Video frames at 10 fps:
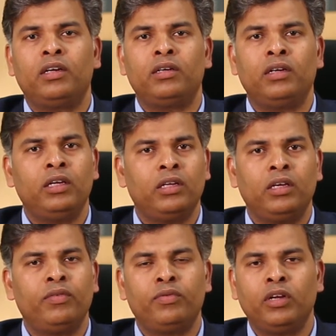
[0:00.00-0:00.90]
that
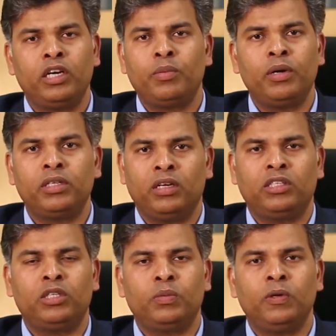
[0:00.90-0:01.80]
if the treatment is
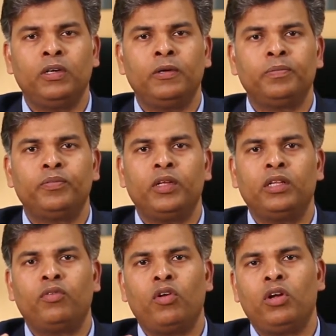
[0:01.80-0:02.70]
successful, then
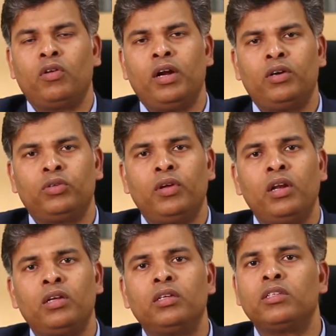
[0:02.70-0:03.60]
the folliculitis will
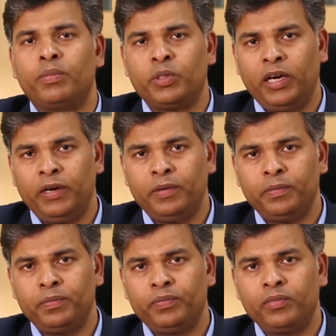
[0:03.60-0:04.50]
subside.
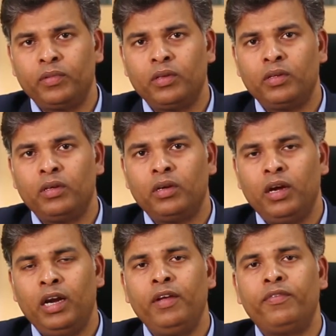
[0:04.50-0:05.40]

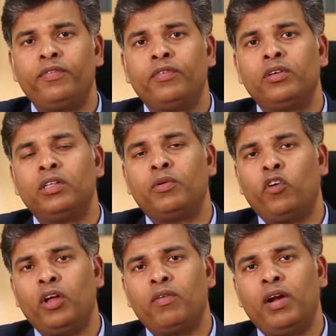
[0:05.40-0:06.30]
And if the
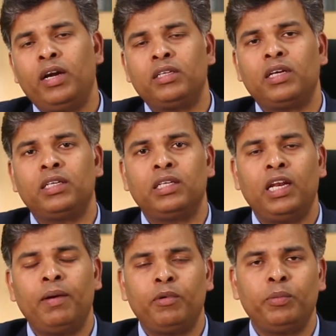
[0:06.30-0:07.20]
folliculitis has
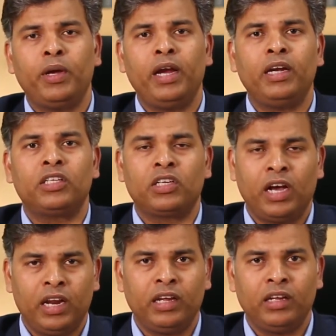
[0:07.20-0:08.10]
left behind a
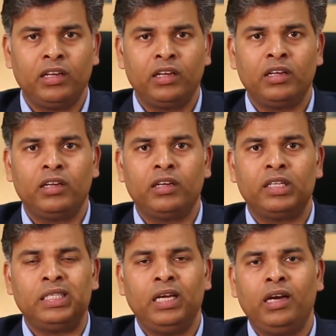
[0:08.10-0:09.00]
scarring,
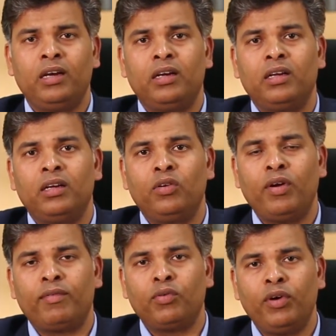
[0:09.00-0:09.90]
then we
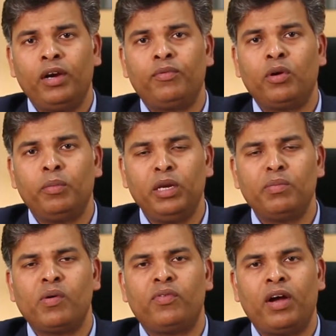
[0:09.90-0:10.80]
have to wait for
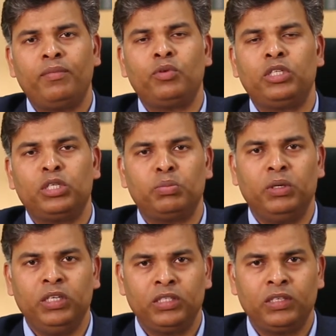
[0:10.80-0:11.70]
minimum of 5 to 6
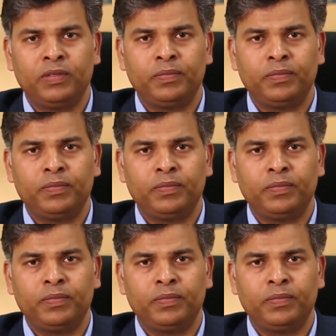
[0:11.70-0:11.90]
months